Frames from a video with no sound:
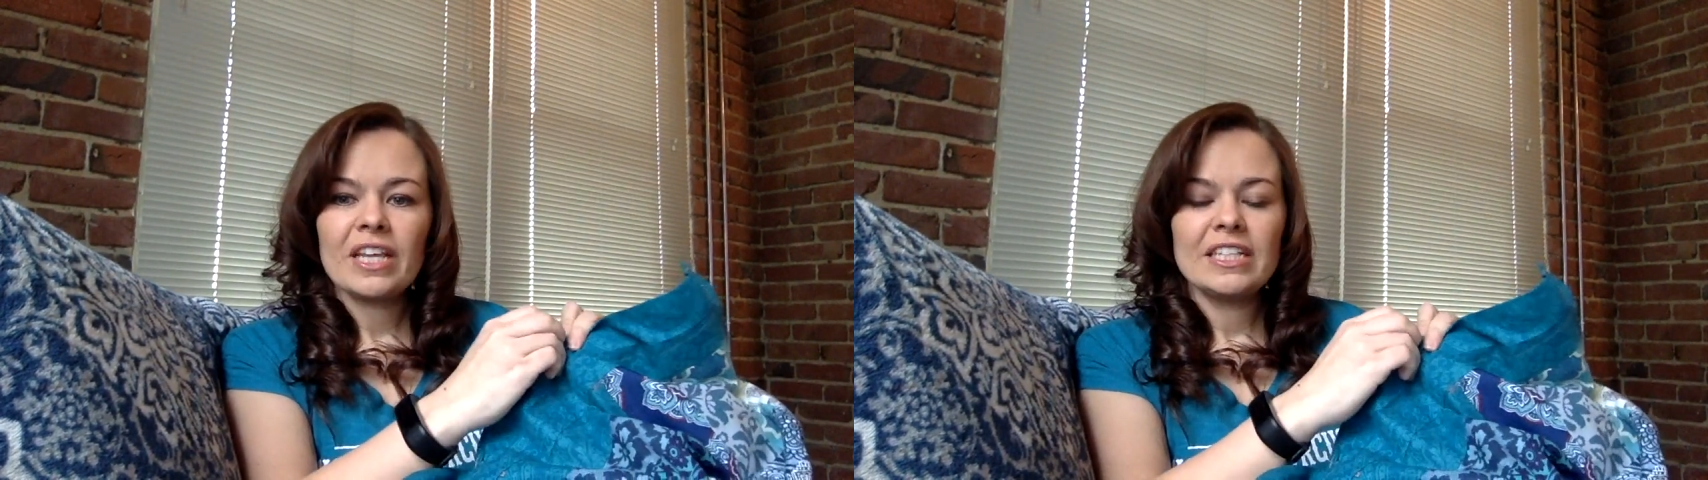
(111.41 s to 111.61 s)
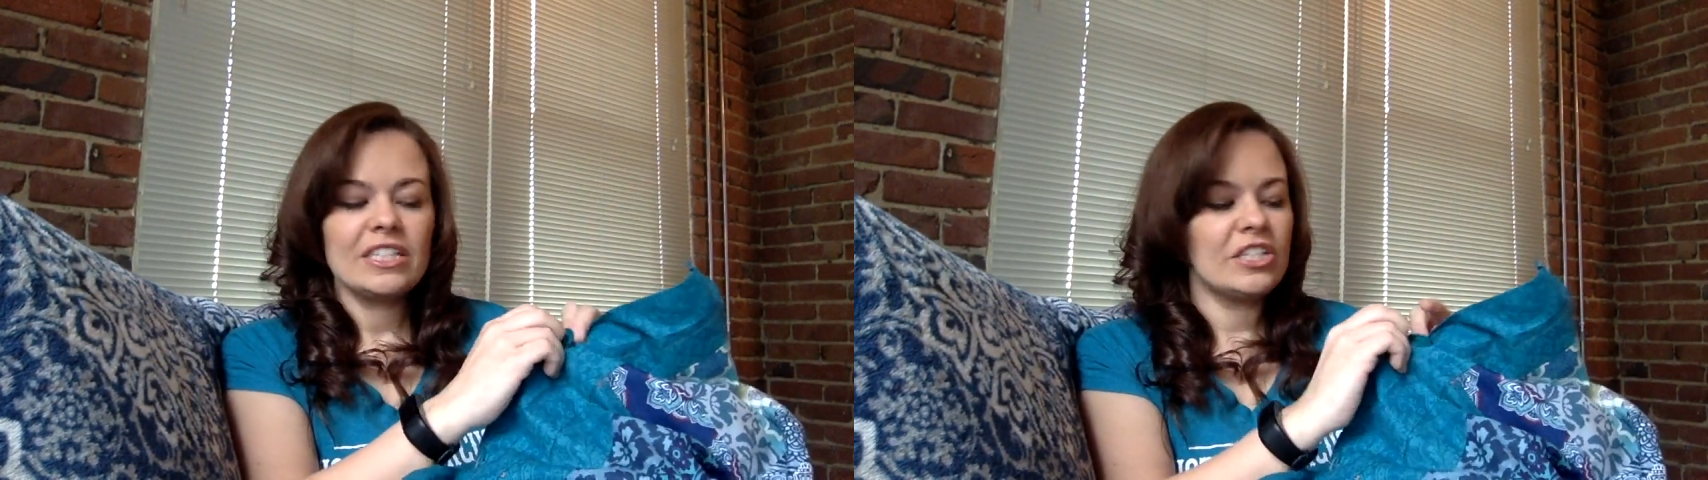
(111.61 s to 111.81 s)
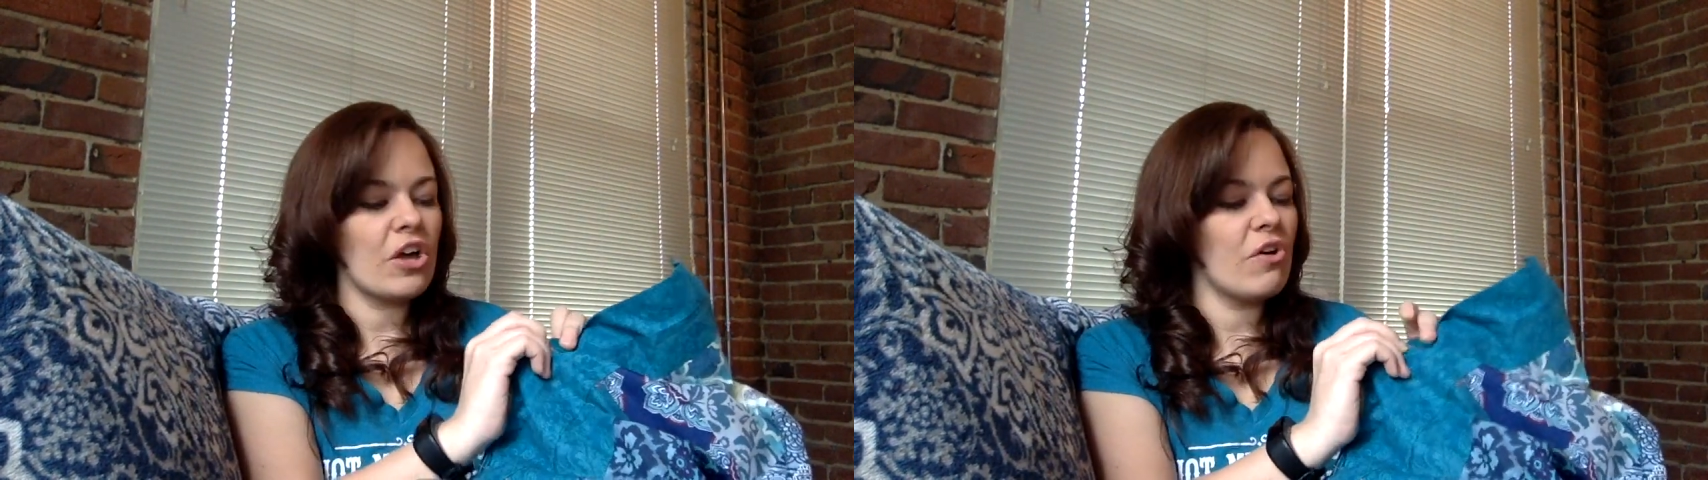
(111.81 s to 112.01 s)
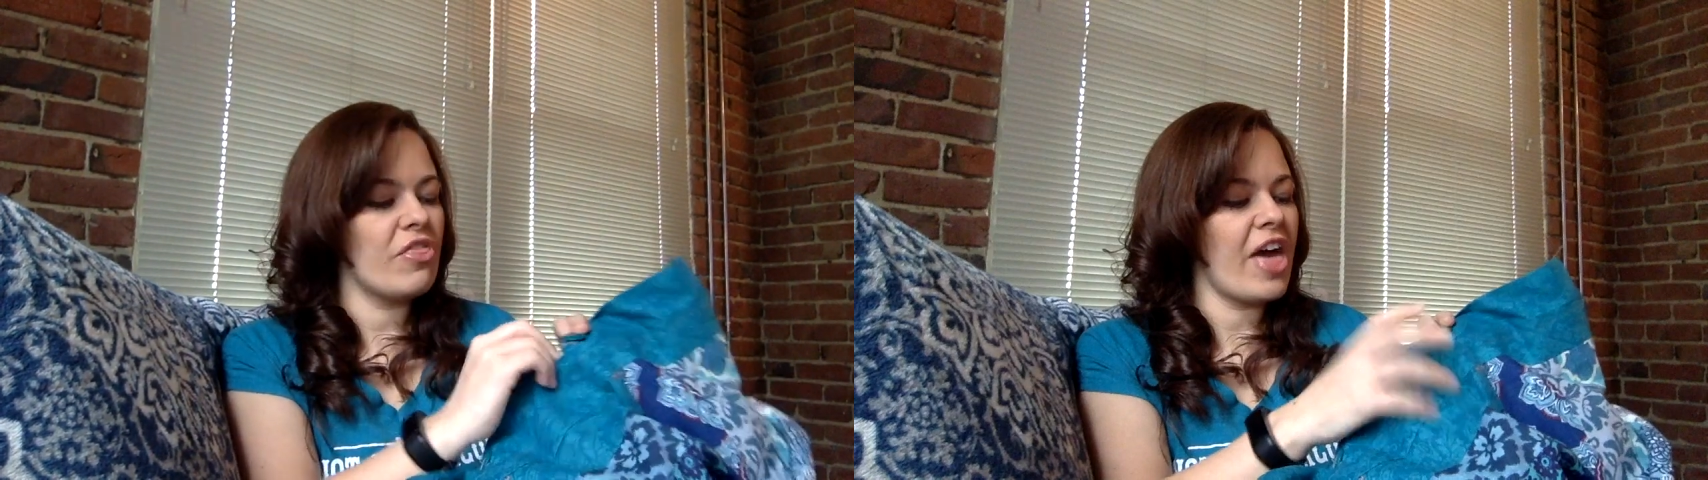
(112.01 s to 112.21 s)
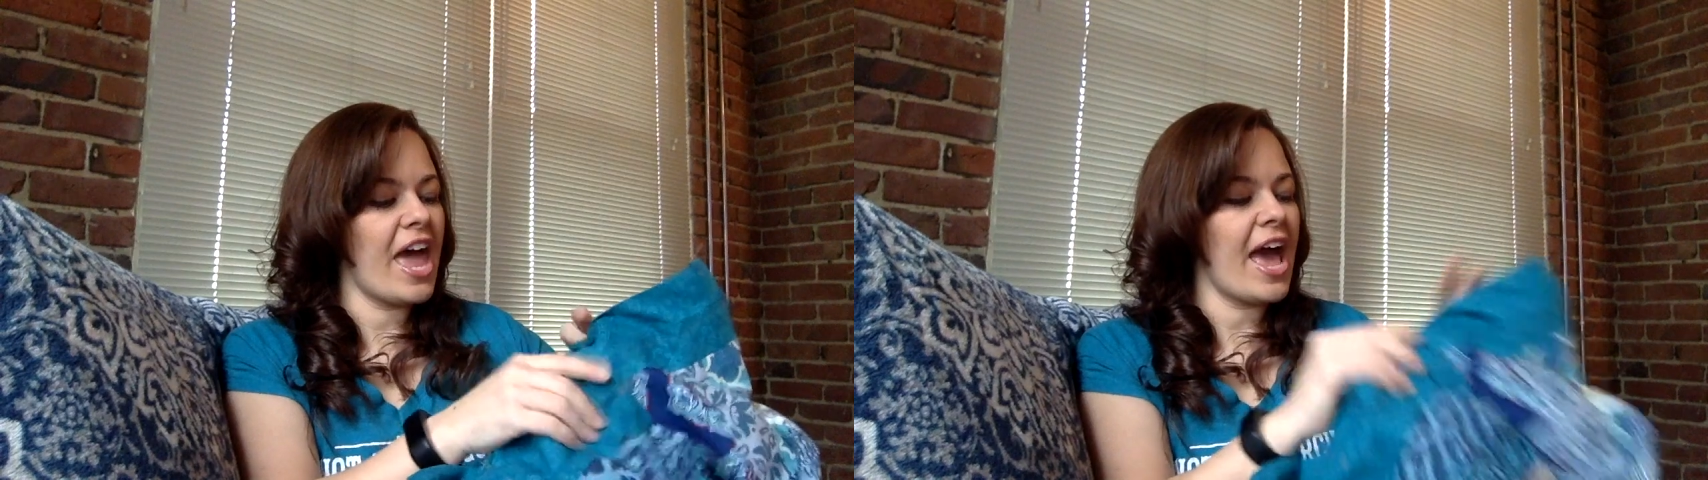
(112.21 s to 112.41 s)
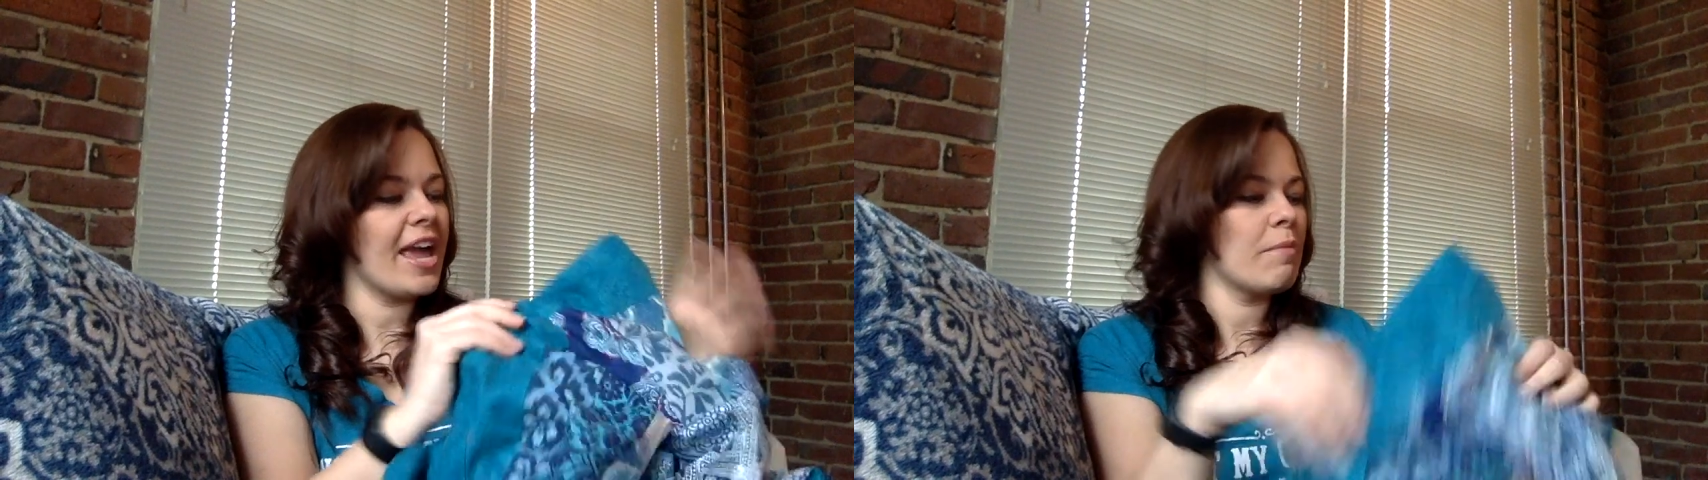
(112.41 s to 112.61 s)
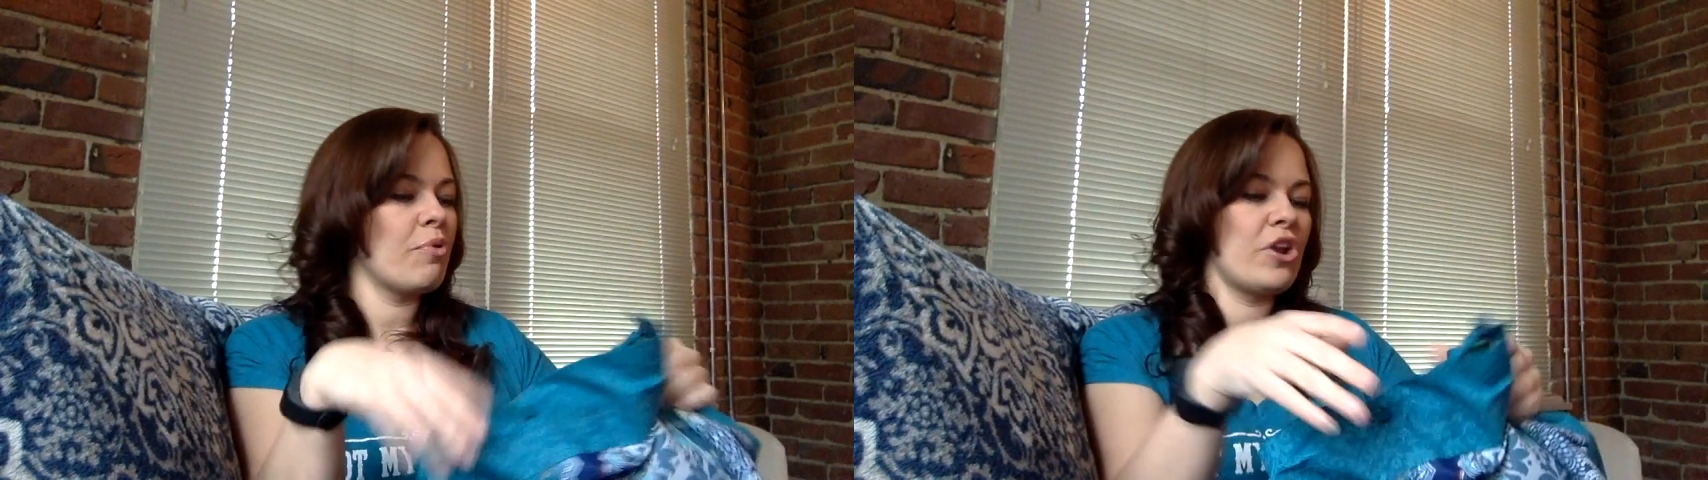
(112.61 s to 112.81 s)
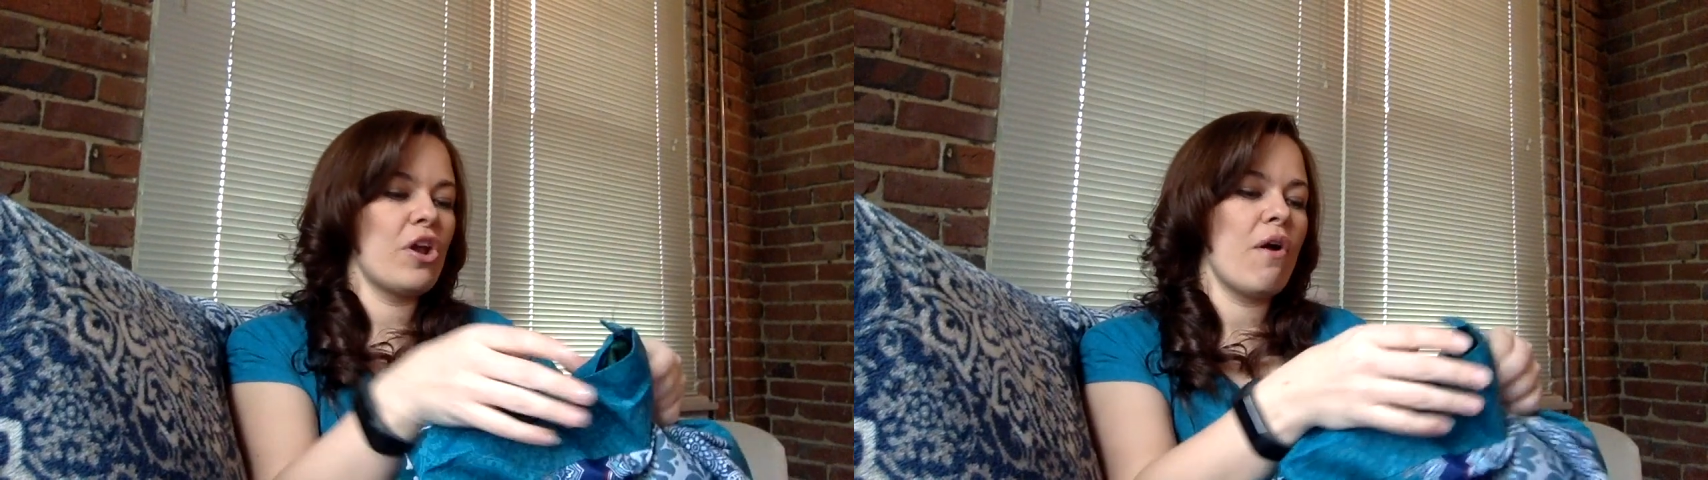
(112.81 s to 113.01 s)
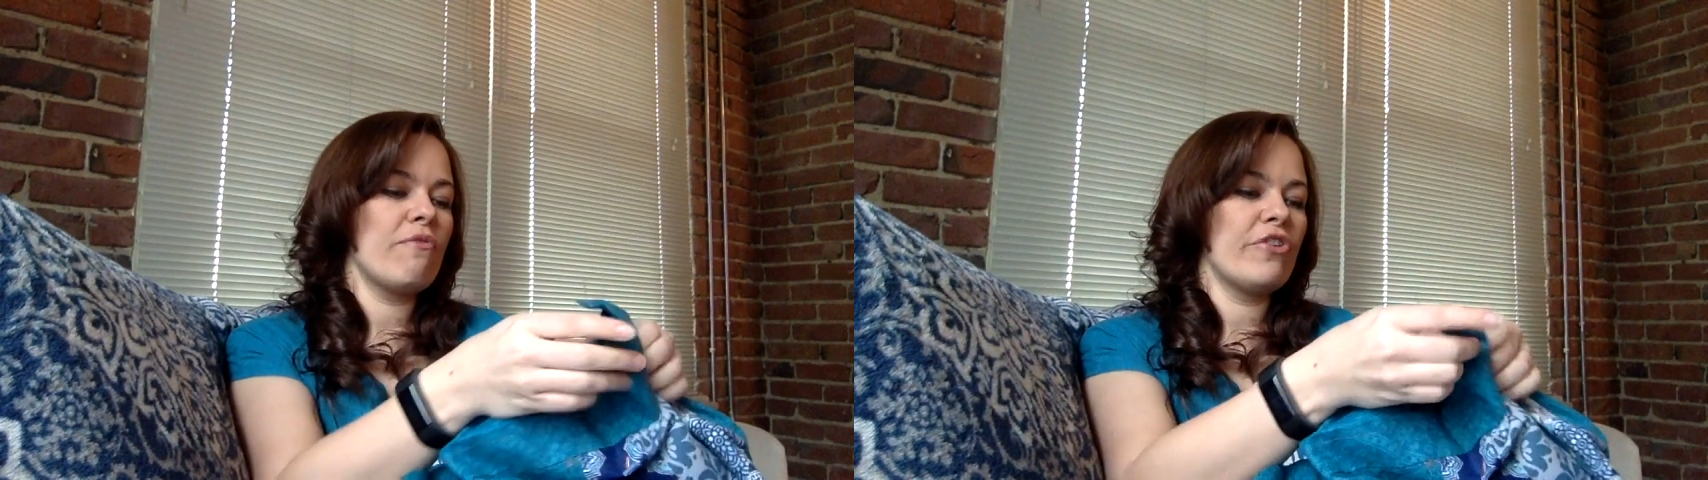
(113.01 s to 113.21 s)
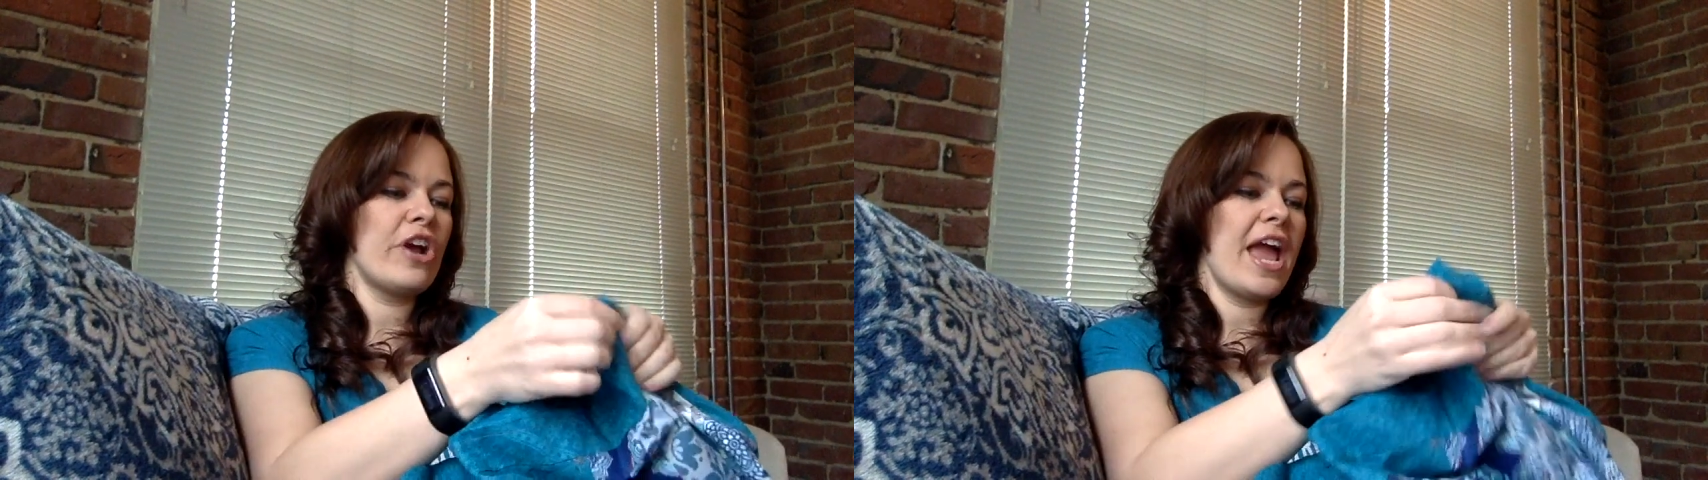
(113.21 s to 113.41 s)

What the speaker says: so that I can put it over,